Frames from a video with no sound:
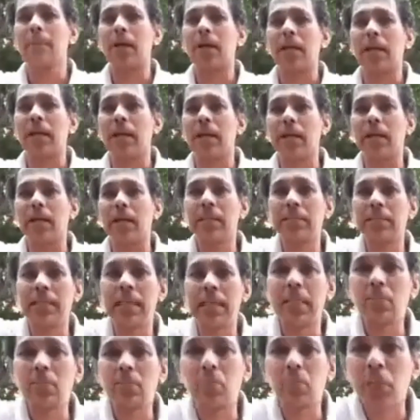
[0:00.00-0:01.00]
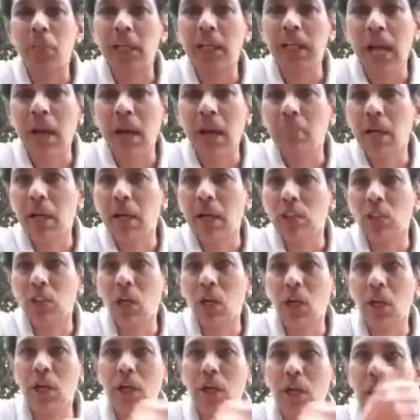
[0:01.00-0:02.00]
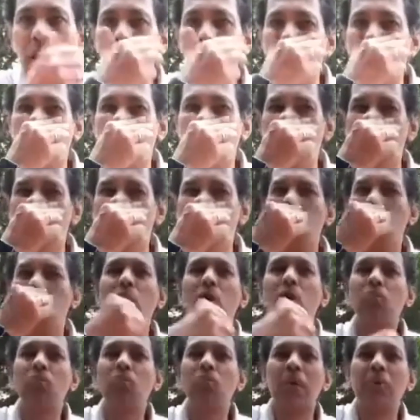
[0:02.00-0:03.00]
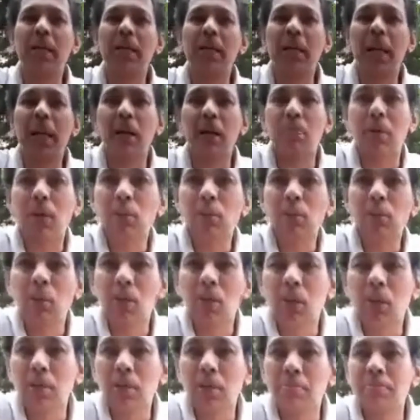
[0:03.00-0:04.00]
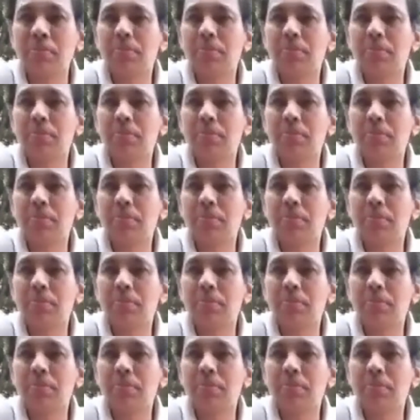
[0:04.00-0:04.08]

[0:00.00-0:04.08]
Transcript: Okay, Sayesh, put your cameras on. Udbhavi cameras on.